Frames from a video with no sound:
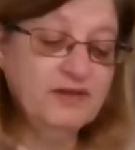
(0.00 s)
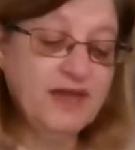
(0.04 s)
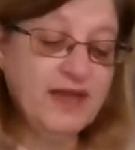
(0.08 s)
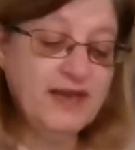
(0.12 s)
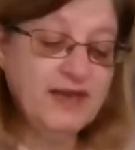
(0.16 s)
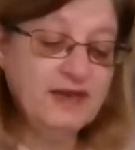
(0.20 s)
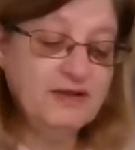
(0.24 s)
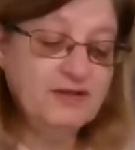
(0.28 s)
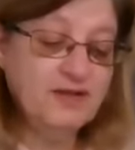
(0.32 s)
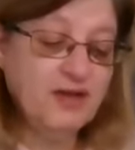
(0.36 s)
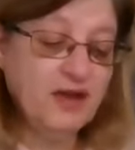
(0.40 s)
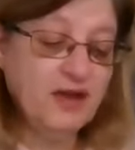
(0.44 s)

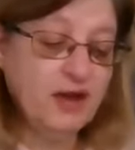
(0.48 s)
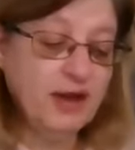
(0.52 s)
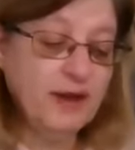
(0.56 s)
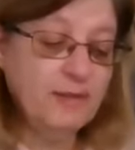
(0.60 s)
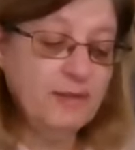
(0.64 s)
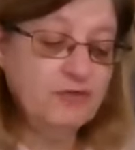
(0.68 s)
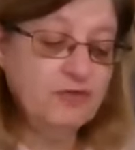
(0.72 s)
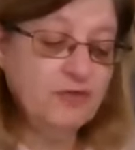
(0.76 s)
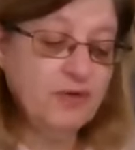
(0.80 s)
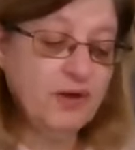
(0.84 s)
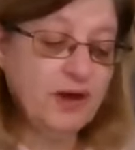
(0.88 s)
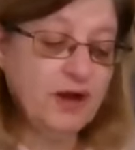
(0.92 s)
Take
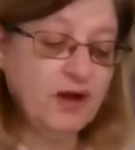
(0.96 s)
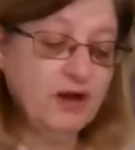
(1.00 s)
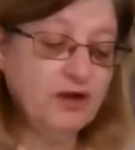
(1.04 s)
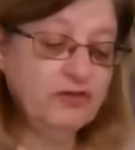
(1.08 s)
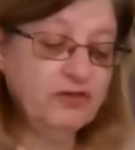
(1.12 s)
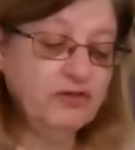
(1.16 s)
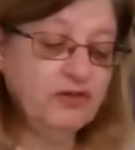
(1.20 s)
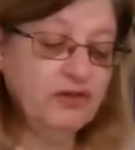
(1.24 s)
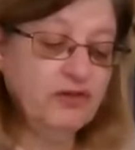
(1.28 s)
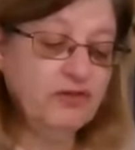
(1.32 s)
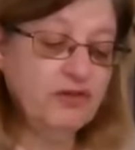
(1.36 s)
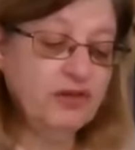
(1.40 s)
time to
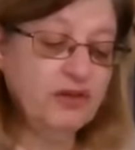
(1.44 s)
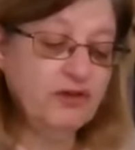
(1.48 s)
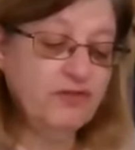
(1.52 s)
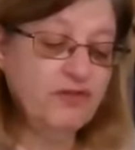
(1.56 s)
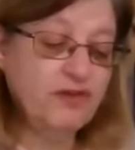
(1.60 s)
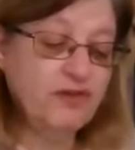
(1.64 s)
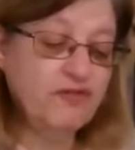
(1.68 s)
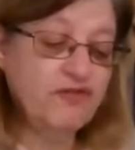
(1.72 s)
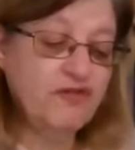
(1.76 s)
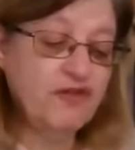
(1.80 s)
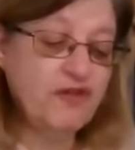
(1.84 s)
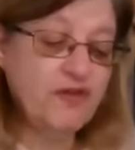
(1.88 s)
ask
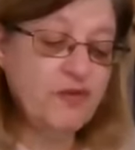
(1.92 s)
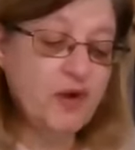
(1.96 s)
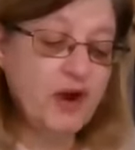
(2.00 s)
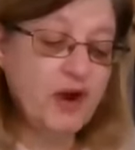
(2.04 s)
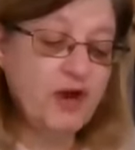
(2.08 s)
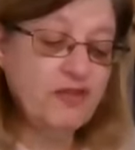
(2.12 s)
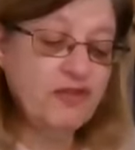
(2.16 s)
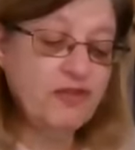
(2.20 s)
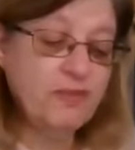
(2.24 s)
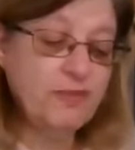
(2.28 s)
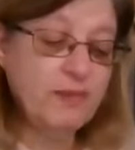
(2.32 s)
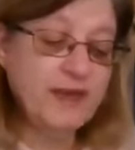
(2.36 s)
yourself if you'd
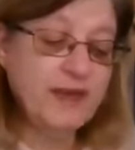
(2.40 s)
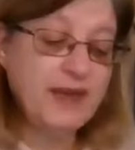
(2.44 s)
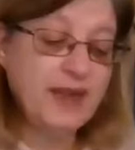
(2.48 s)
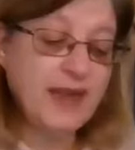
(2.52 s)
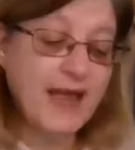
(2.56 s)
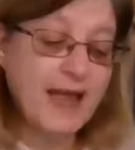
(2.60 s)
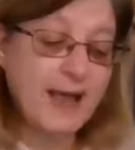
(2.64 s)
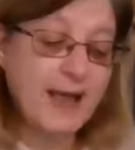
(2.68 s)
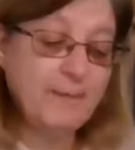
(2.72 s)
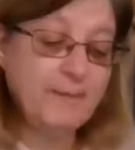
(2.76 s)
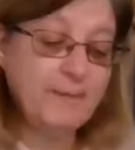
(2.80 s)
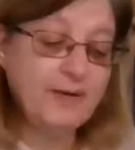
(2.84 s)
rather be
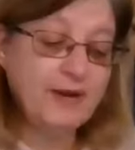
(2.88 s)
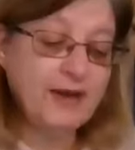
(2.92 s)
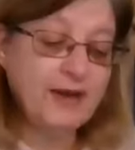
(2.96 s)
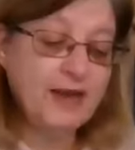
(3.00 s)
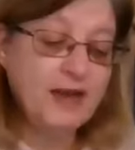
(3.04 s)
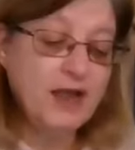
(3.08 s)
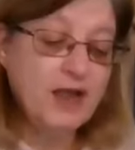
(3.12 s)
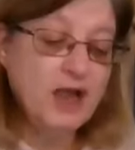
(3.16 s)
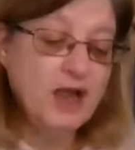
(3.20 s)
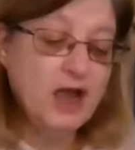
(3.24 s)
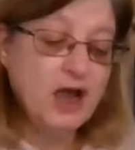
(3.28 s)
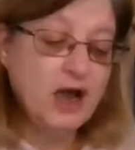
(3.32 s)

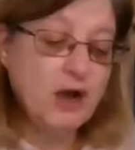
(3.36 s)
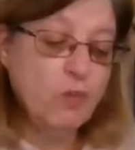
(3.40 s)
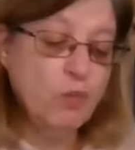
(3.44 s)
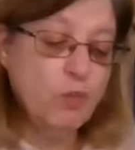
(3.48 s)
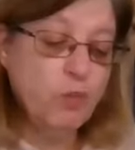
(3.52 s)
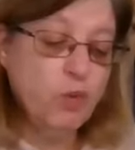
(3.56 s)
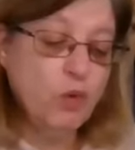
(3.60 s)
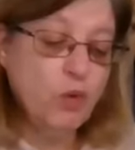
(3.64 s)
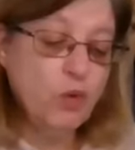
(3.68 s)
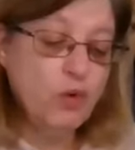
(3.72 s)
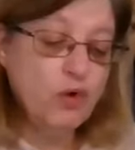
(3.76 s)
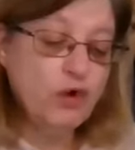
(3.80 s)
happy
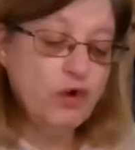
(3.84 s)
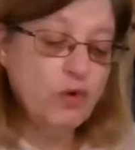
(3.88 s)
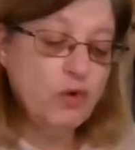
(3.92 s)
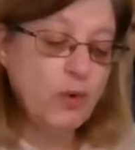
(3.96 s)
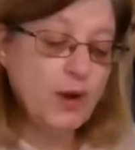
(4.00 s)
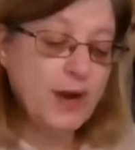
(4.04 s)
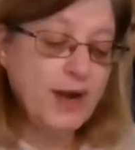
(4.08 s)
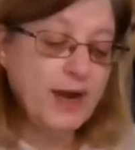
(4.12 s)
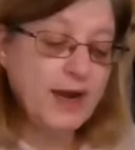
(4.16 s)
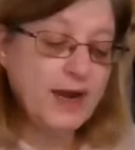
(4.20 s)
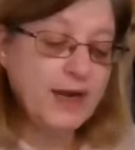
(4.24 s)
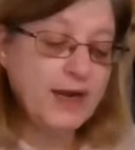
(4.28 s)
and walk
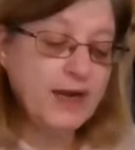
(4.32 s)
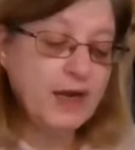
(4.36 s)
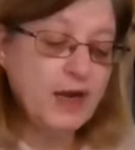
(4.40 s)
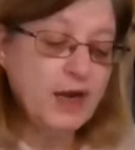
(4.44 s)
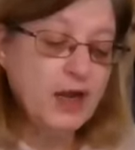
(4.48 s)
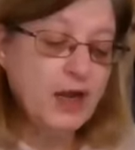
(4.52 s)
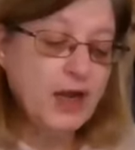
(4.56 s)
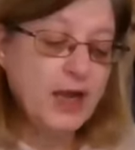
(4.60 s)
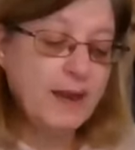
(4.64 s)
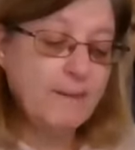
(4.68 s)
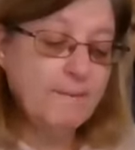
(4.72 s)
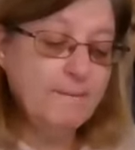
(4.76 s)
away
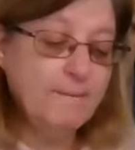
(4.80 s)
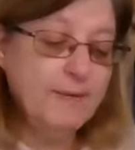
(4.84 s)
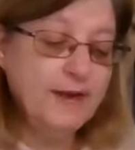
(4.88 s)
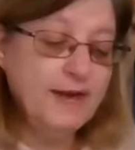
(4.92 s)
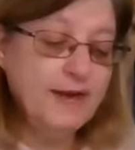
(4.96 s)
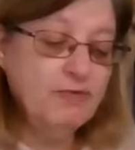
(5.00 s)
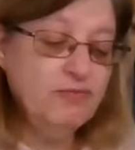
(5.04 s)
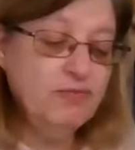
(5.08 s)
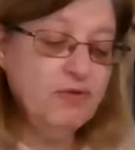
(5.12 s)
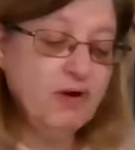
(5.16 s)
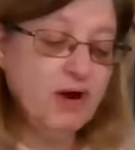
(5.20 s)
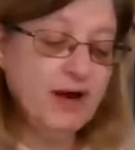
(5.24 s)
and
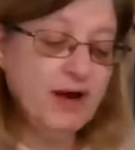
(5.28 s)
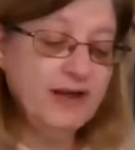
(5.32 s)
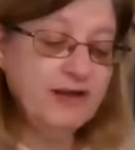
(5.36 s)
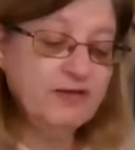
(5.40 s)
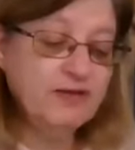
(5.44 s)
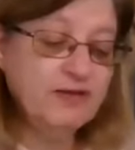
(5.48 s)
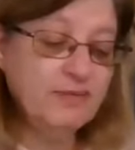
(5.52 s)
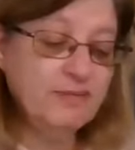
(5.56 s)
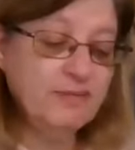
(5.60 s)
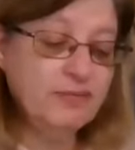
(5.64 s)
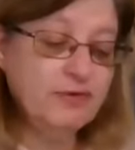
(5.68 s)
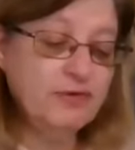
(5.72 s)
be
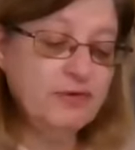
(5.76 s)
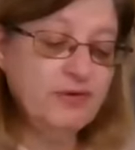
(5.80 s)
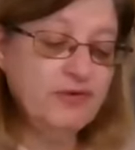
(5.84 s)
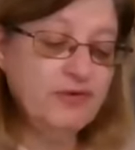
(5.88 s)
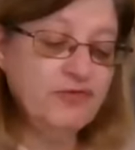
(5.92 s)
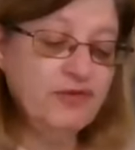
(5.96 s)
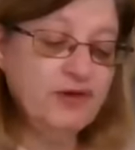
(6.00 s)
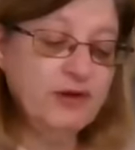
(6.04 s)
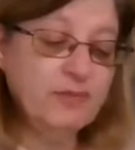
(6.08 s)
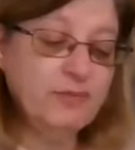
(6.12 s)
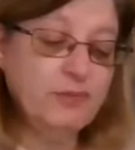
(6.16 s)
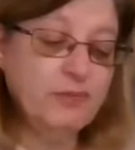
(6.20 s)
right and
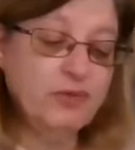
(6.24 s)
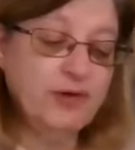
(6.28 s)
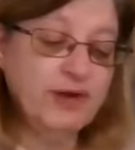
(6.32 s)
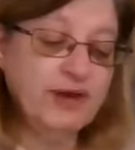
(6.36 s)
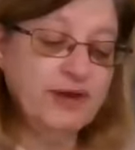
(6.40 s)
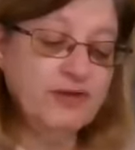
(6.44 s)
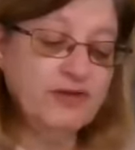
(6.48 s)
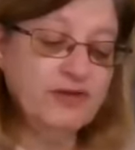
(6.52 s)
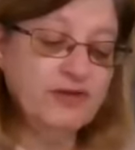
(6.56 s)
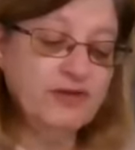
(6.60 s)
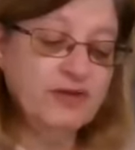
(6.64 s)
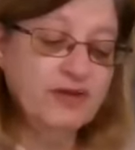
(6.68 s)
proven a
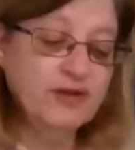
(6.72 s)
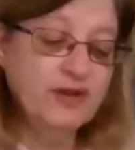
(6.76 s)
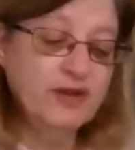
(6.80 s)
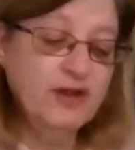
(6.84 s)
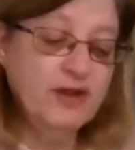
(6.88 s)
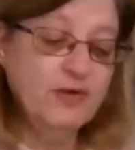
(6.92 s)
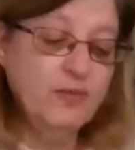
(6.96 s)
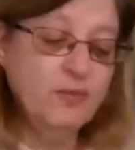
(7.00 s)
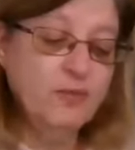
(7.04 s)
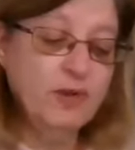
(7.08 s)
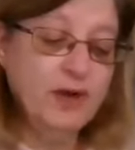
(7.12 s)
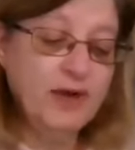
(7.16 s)
point.
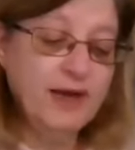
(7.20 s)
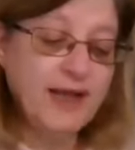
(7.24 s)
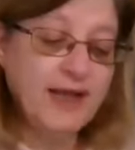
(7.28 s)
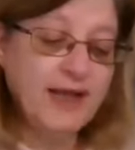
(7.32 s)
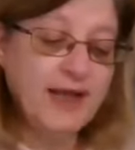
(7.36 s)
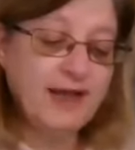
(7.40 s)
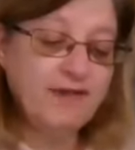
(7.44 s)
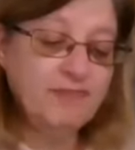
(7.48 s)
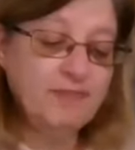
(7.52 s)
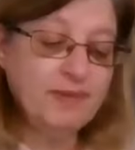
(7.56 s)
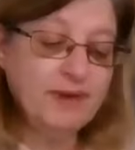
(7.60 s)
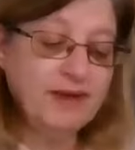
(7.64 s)
Will it
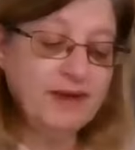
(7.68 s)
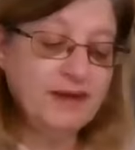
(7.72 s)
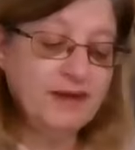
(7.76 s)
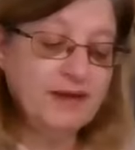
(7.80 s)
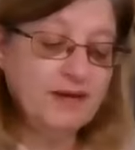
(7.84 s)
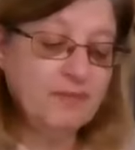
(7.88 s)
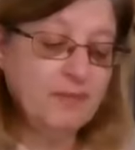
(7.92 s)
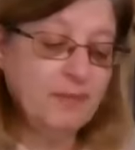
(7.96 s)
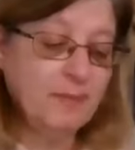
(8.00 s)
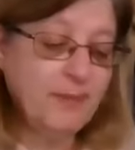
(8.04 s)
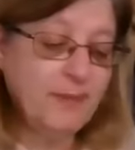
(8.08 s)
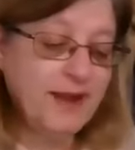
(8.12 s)
have
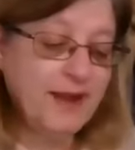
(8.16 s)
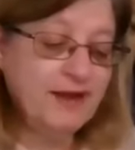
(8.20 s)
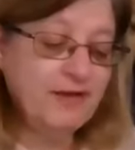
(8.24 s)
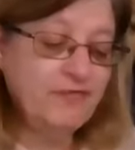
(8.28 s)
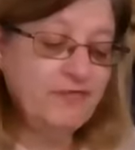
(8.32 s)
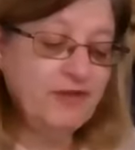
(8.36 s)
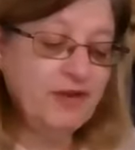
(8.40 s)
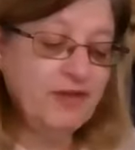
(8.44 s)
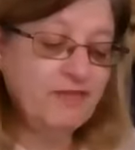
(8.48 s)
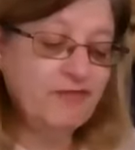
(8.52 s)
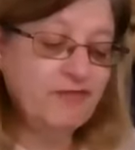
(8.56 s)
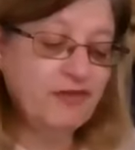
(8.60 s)
been the
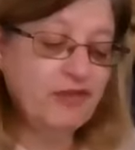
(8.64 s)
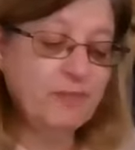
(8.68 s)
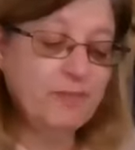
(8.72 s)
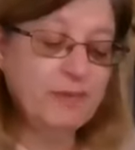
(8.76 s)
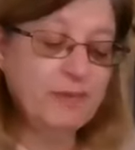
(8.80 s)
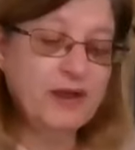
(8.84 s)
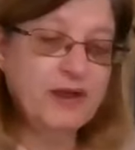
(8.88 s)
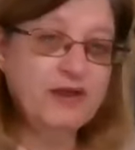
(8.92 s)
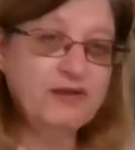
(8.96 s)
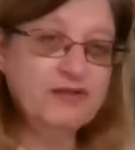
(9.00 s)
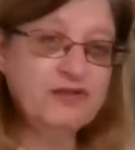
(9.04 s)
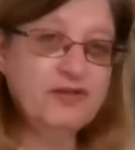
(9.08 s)
benefit for the
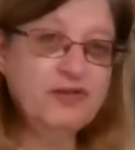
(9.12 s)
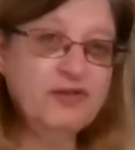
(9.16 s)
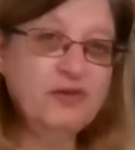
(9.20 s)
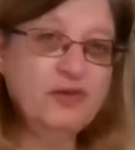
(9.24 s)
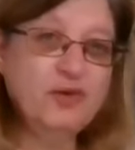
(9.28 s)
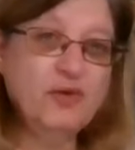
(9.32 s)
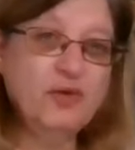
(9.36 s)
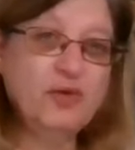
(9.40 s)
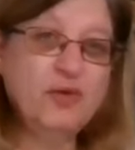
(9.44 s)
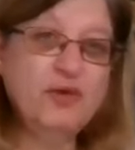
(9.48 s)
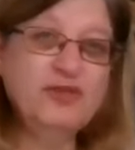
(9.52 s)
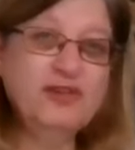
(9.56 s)
person,
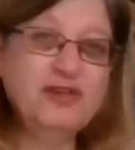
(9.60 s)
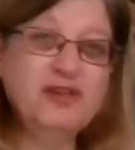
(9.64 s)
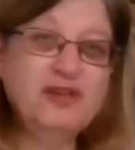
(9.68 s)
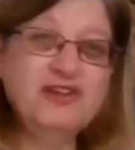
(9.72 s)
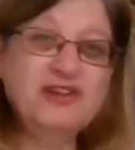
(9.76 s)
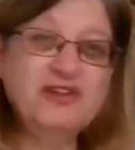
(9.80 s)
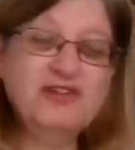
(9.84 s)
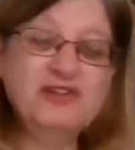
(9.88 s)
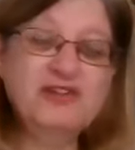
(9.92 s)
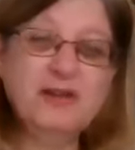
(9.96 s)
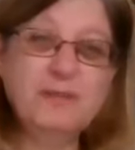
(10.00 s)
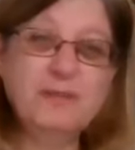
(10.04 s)
or is it
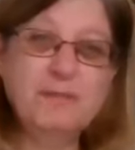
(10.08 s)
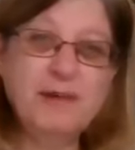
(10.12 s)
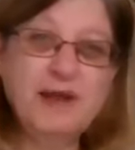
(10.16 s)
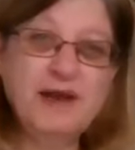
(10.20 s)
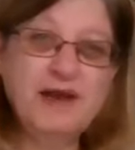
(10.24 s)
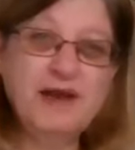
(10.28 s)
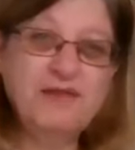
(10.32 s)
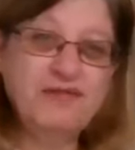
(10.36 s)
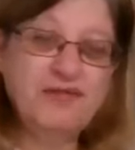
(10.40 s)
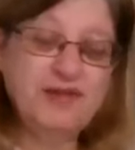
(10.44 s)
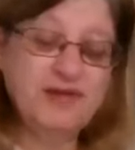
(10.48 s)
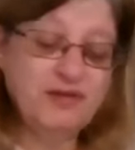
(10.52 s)
just the
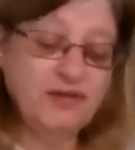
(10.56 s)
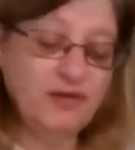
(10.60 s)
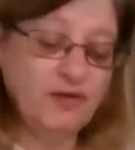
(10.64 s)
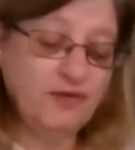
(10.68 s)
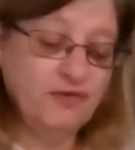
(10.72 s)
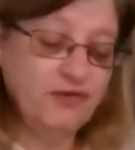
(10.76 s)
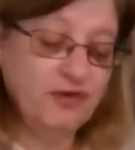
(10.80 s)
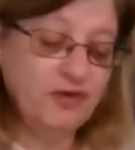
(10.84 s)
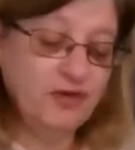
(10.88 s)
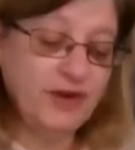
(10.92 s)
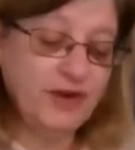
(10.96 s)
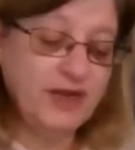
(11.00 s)
benefit
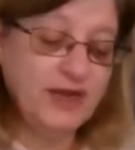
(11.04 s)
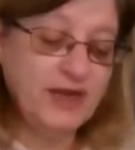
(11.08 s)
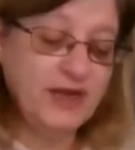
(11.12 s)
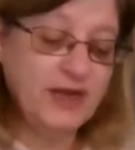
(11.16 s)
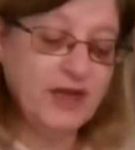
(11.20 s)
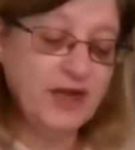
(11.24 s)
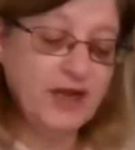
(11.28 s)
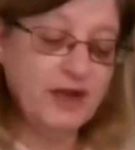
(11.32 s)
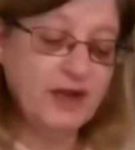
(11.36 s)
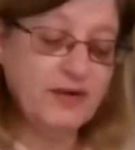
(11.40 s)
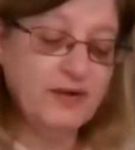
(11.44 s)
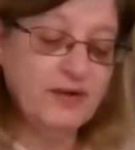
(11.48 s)
of your
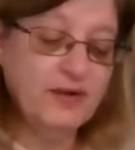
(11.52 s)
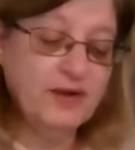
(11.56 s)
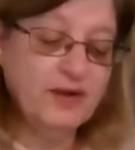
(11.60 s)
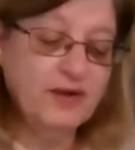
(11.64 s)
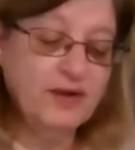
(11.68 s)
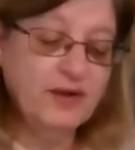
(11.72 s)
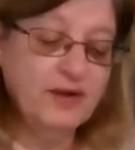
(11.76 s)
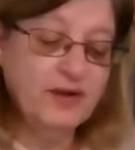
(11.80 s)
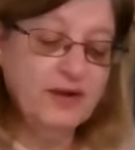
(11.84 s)
ego?